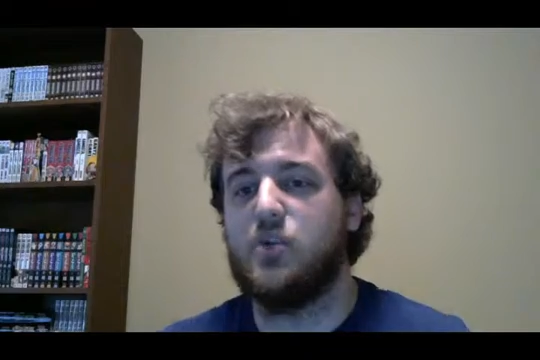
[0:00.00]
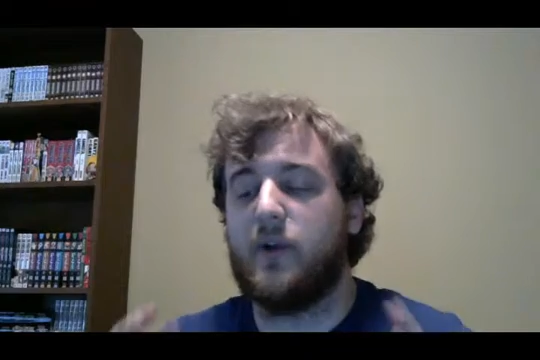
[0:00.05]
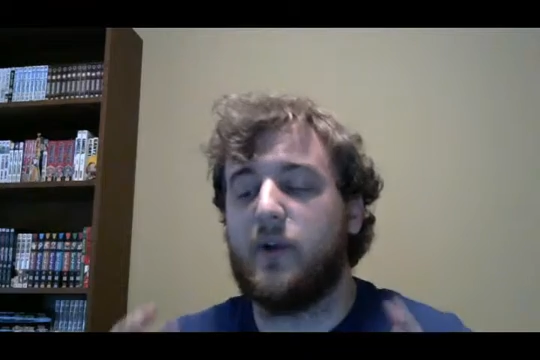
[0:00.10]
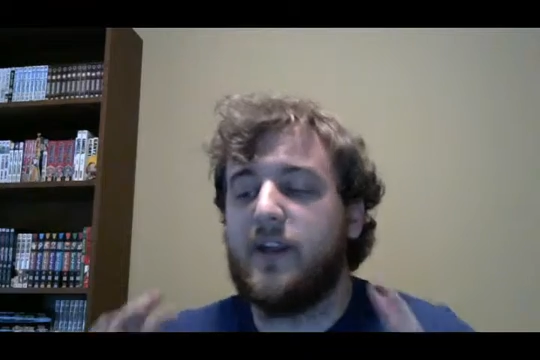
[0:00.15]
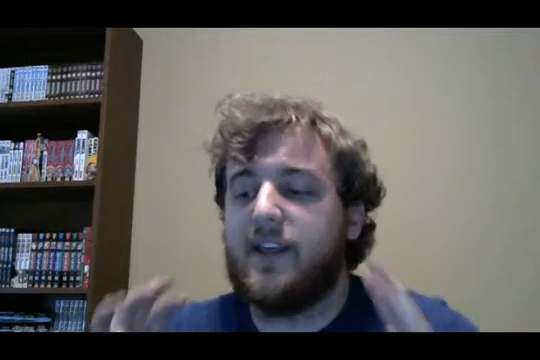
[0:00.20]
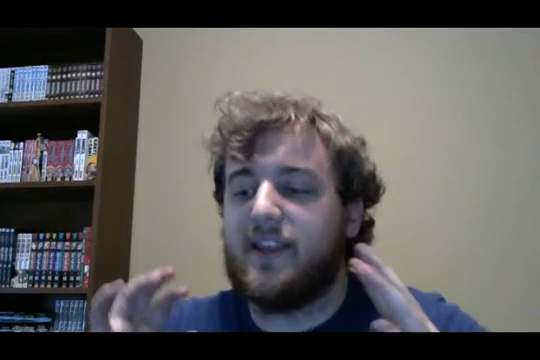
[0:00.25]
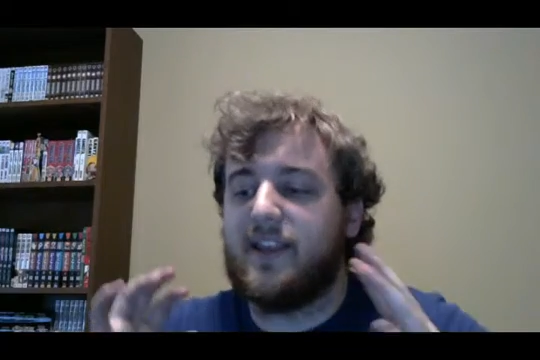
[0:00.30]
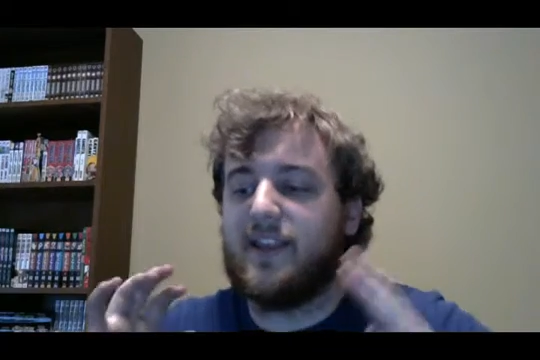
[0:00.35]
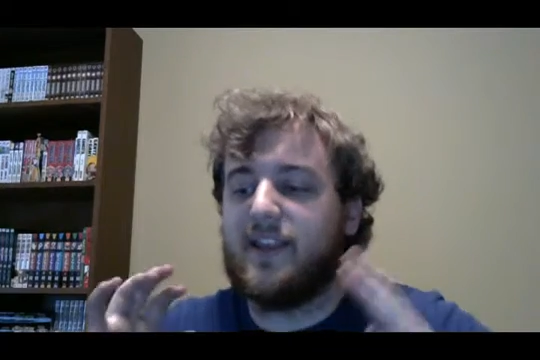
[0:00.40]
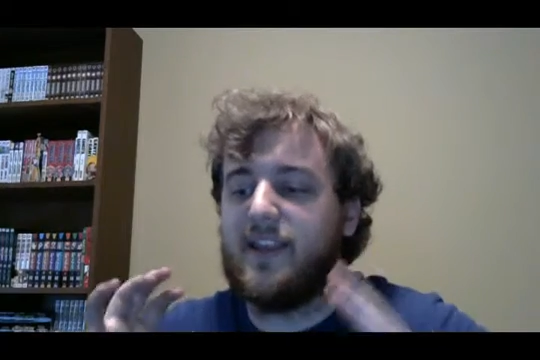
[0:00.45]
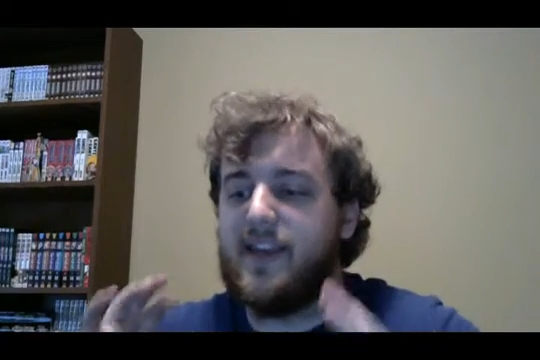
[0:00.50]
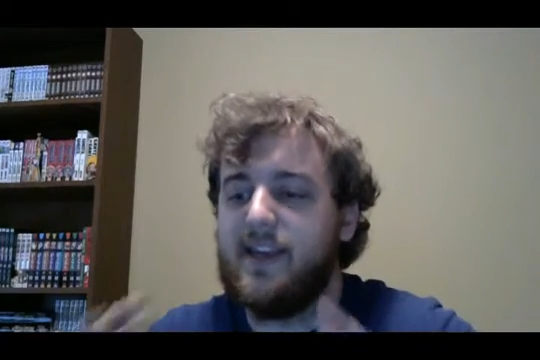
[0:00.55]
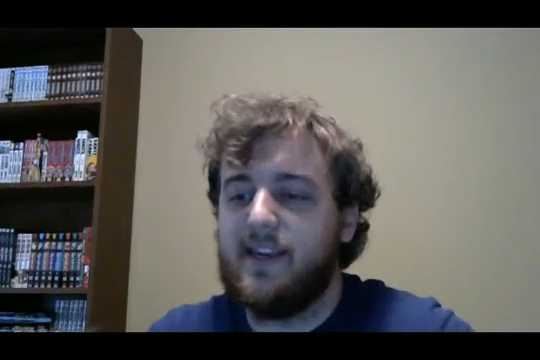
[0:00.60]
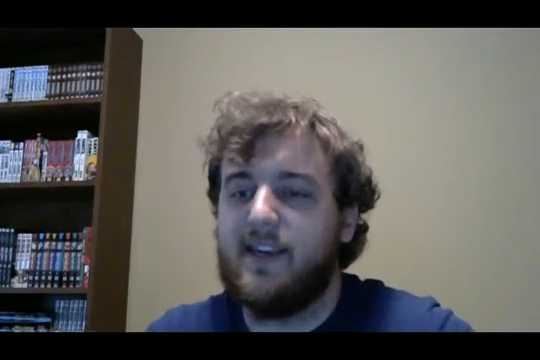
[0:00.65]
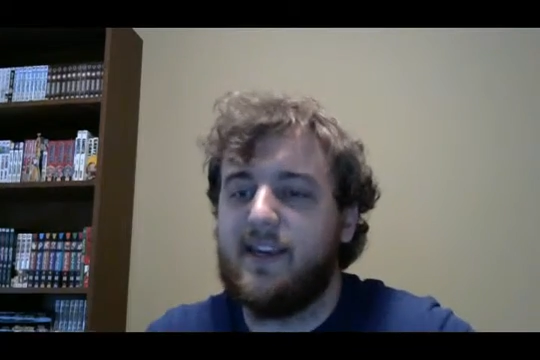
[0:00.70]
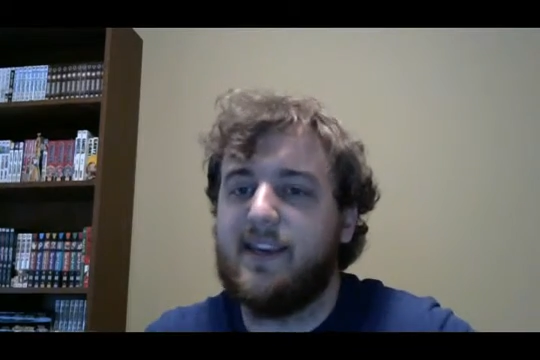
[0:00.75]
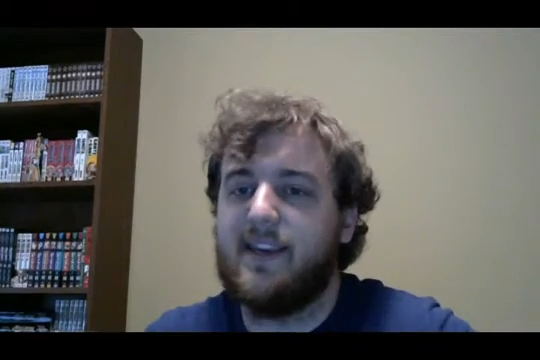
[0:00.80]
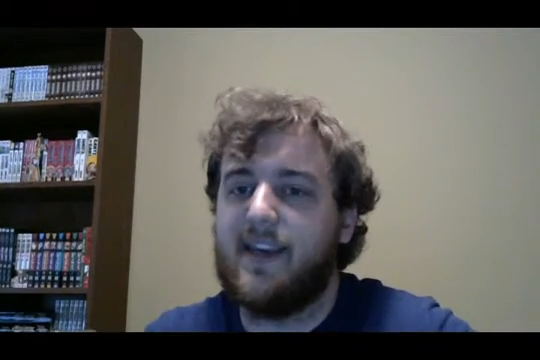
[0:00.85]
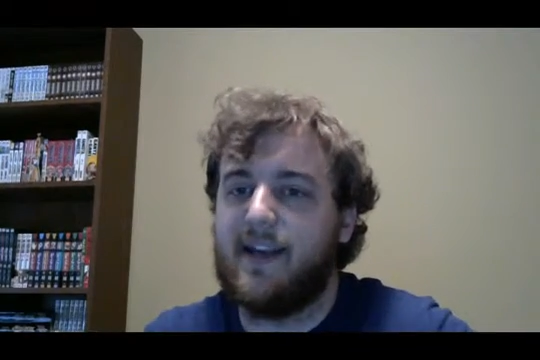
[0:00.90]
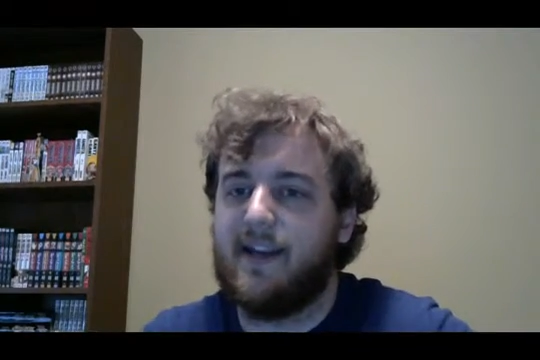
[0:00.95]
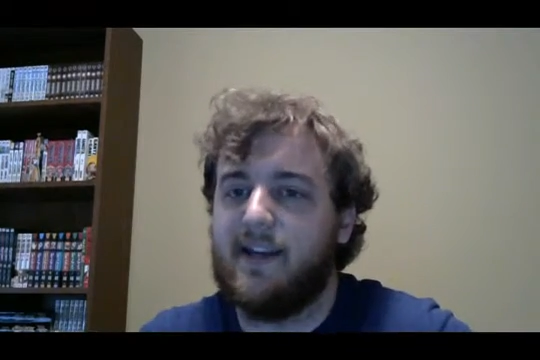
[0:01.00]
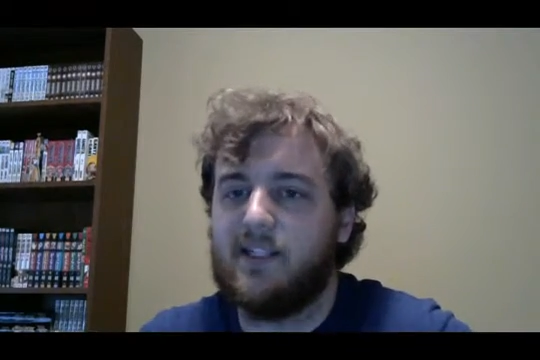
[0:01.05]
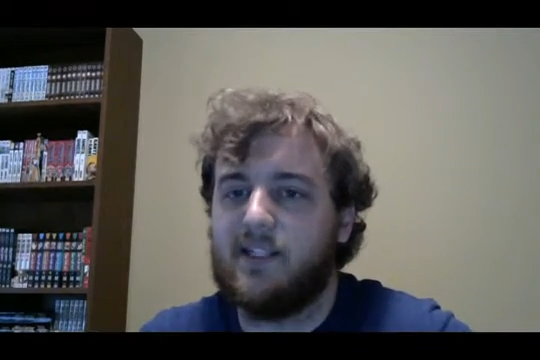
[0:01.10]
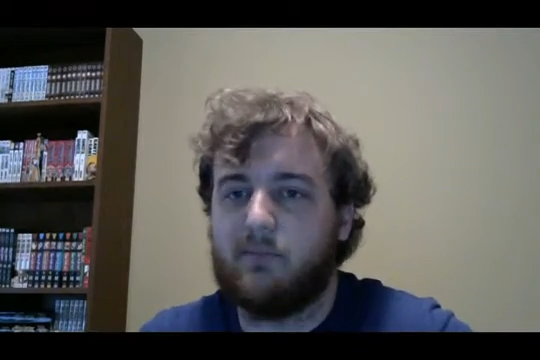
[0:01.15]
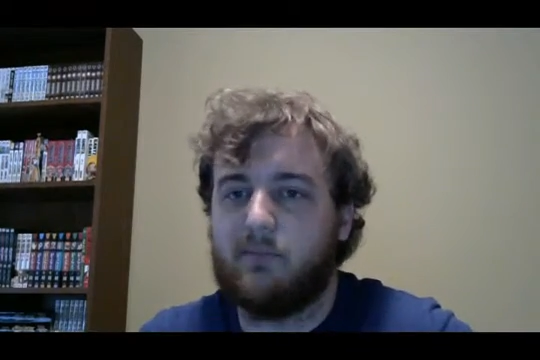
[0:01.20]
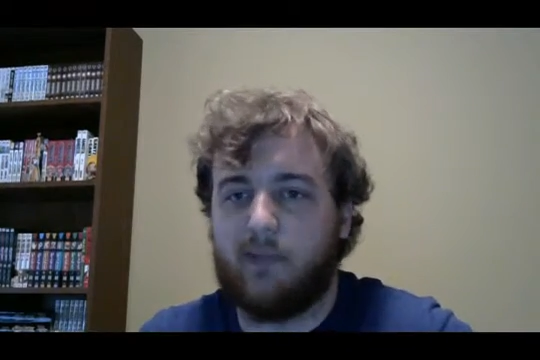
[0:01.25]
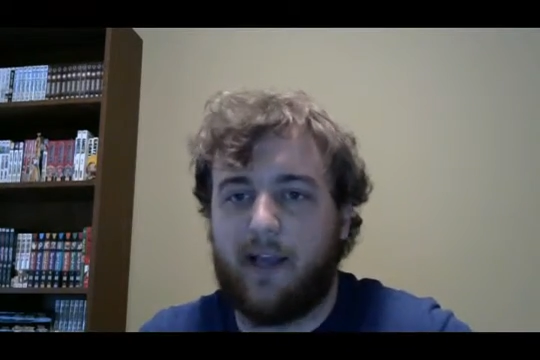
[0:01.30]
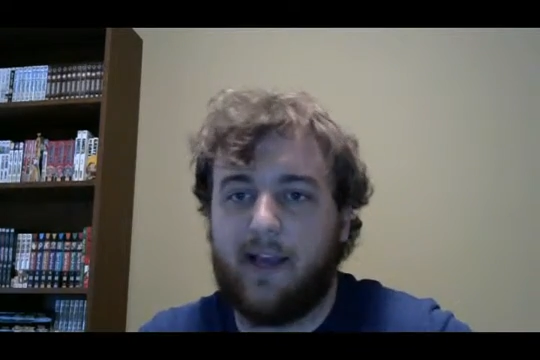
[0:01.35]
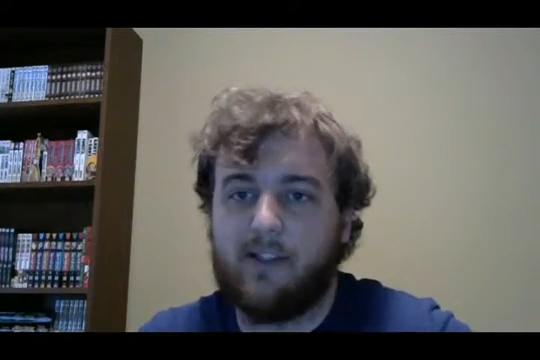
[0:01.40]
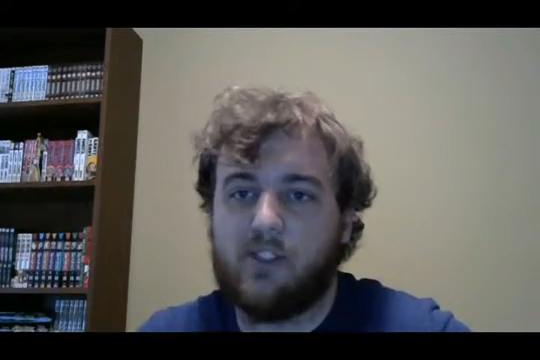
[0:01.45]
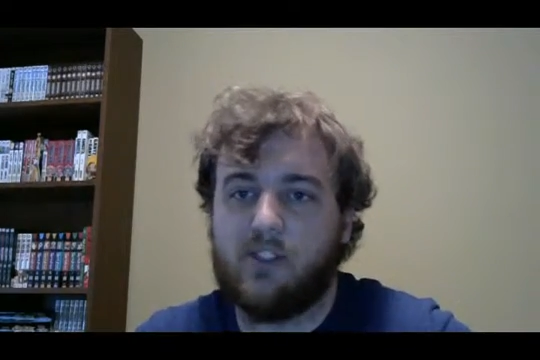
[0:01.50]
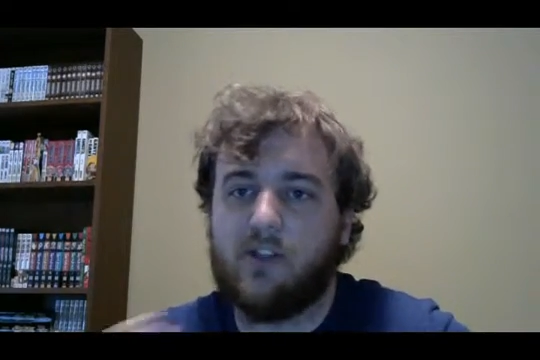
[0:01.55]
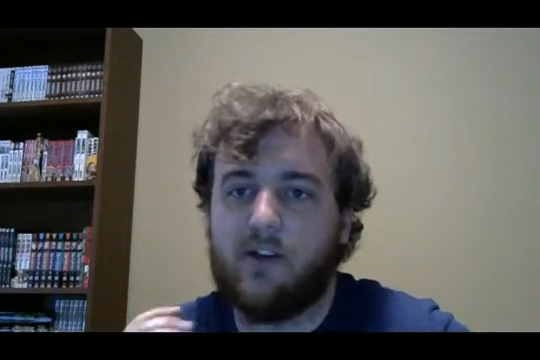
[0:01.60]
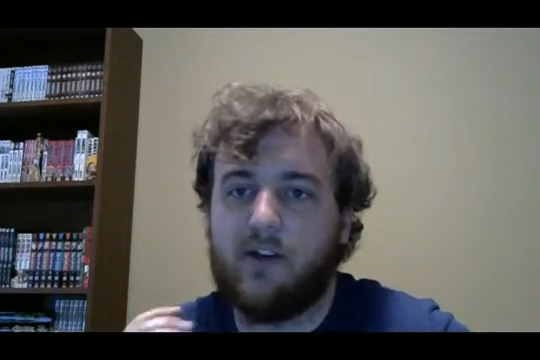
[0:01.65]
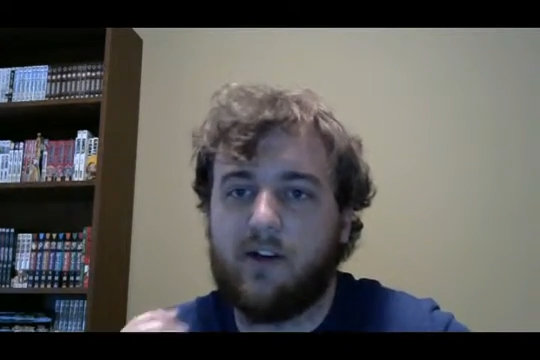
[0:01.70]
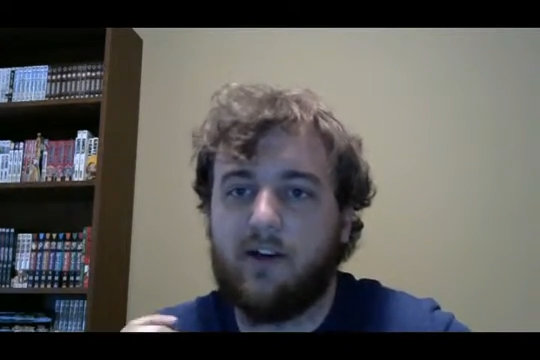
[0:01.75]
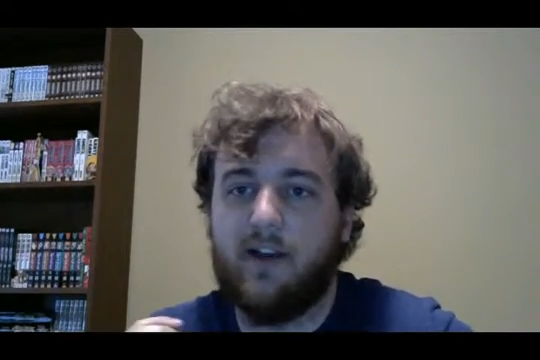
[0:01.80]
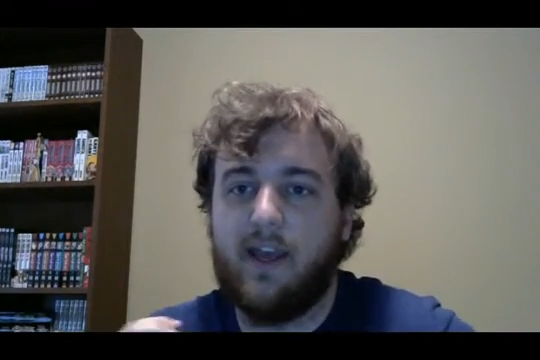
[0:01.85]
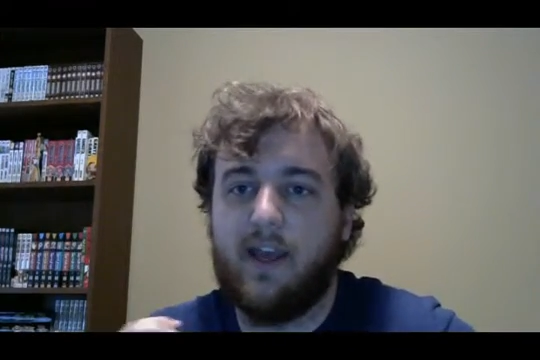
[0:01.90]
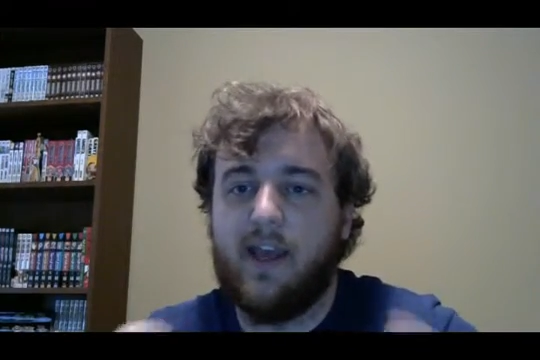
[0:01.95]
what I think Genai's plans
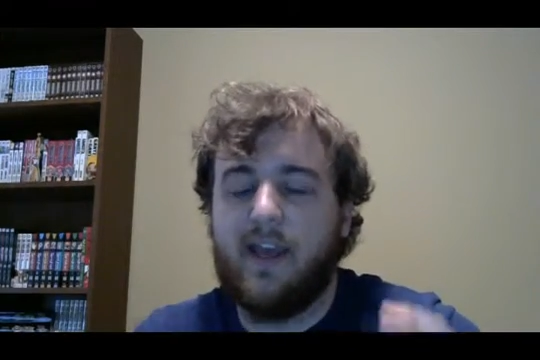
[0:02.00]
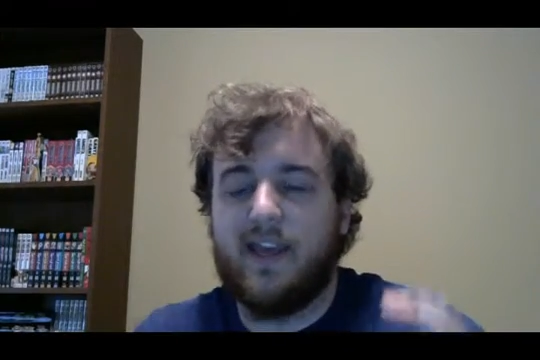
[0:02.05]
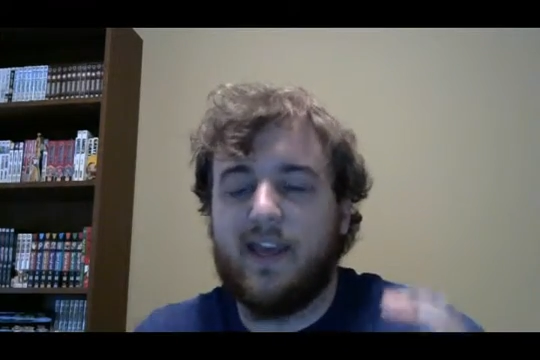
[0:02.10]
are